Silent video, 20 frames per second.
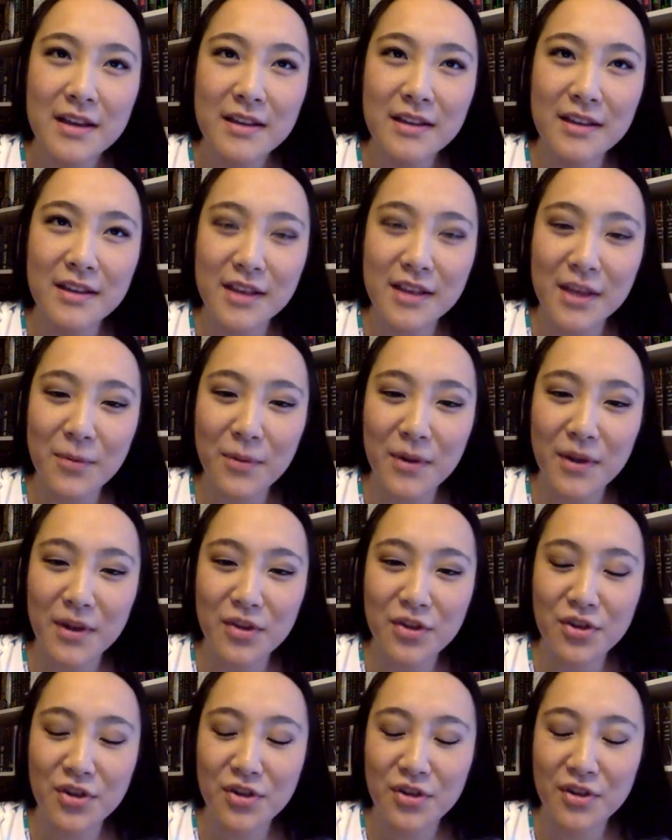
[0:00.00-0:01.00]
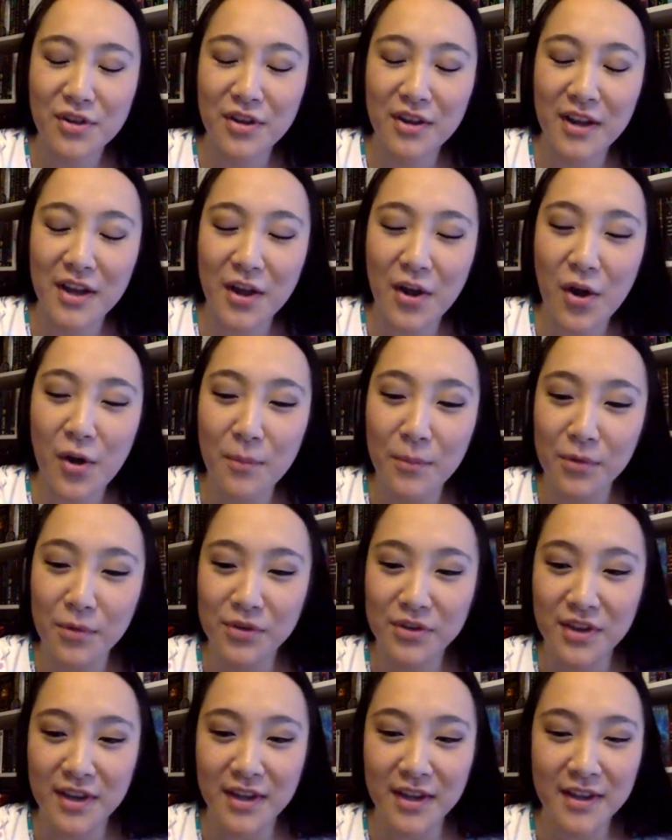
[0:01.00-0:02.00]
the Sea Witch like
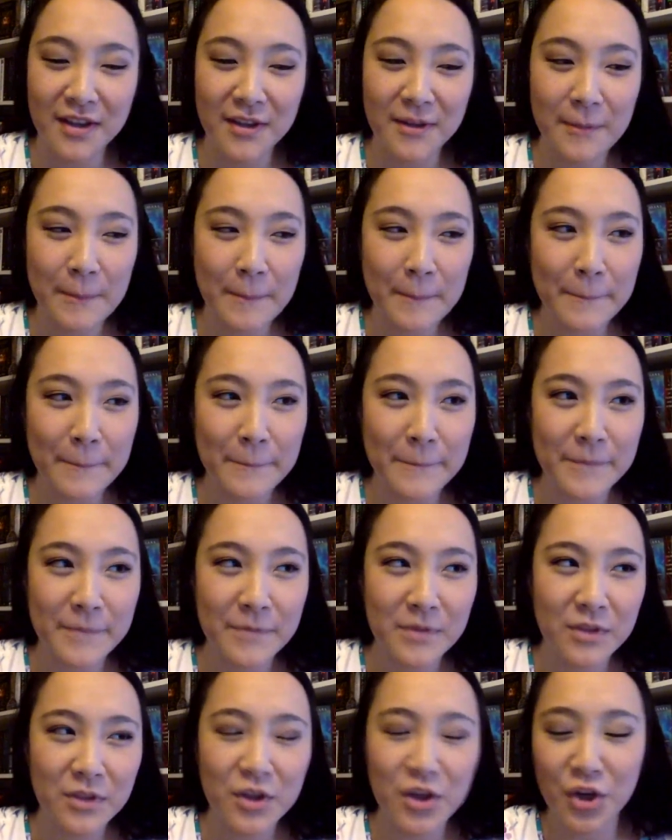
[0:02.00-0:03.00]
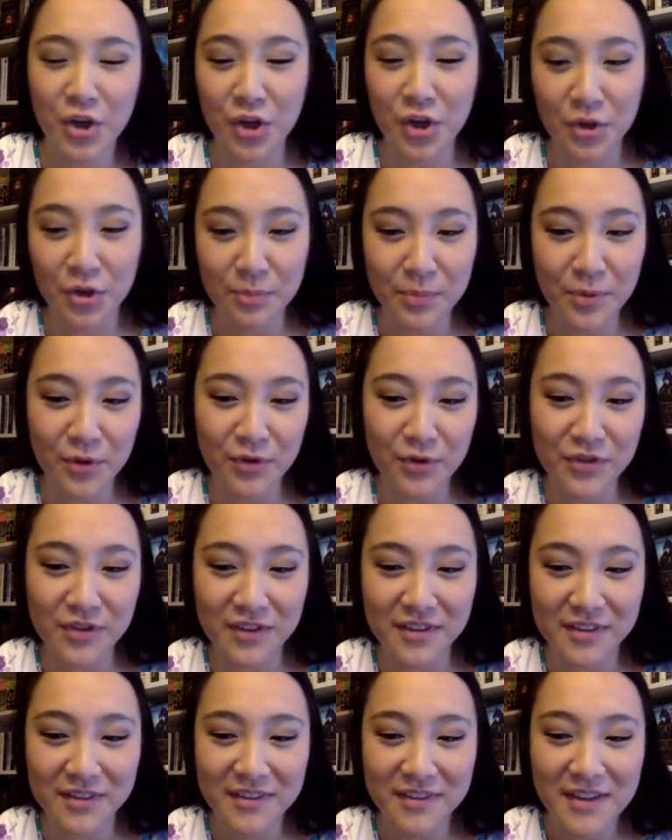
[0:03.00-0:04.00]
almost like the good
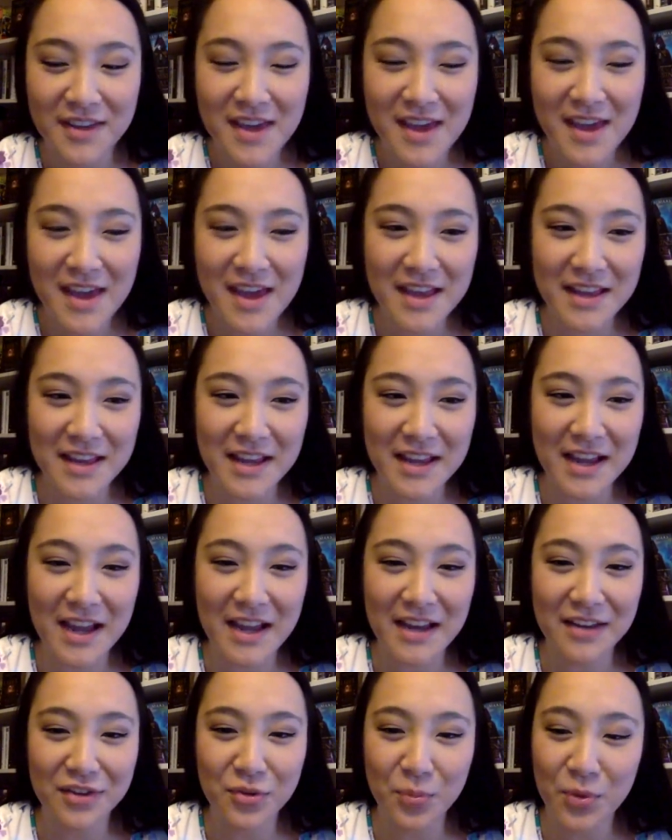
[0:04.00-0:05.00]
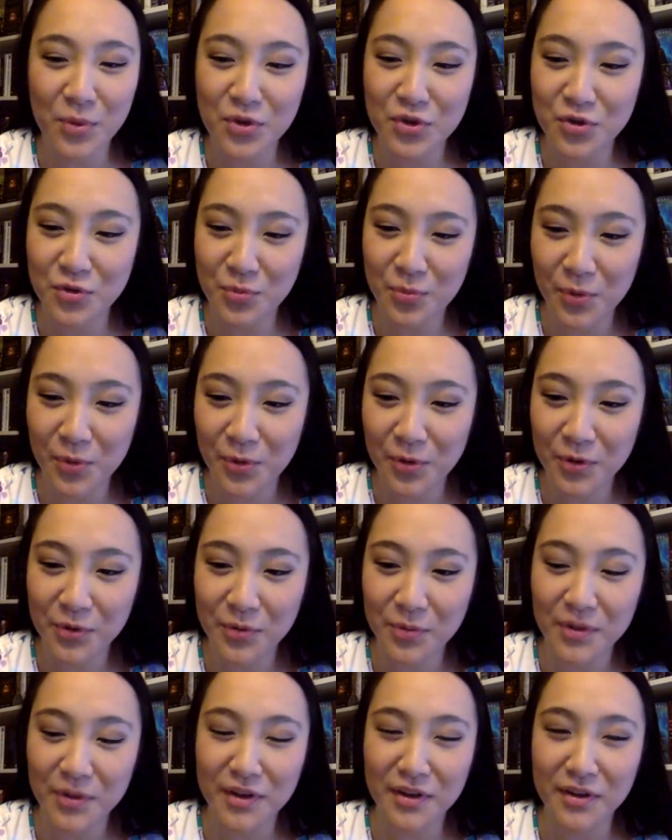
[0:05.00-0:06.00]
person, and they kind of switched
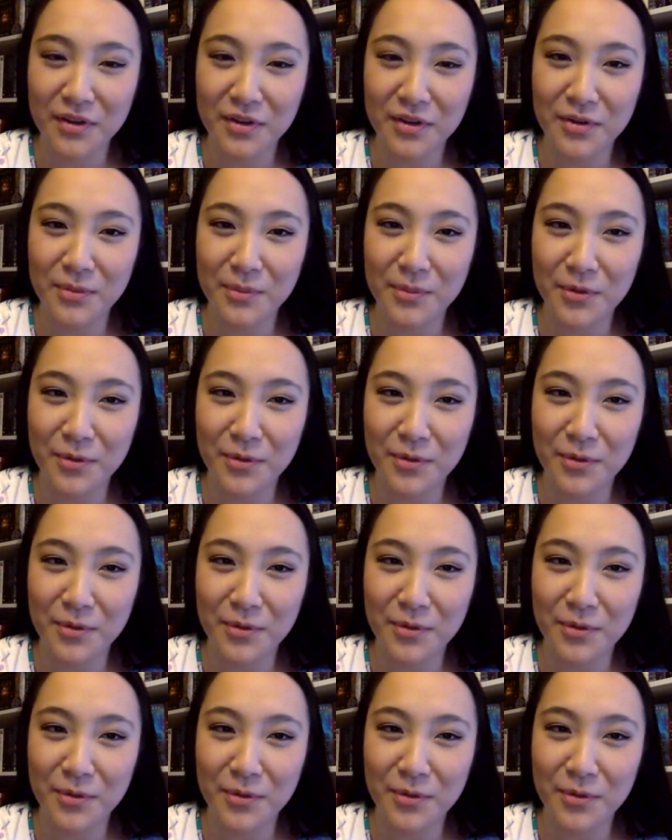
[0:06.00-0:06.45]
roles where the Little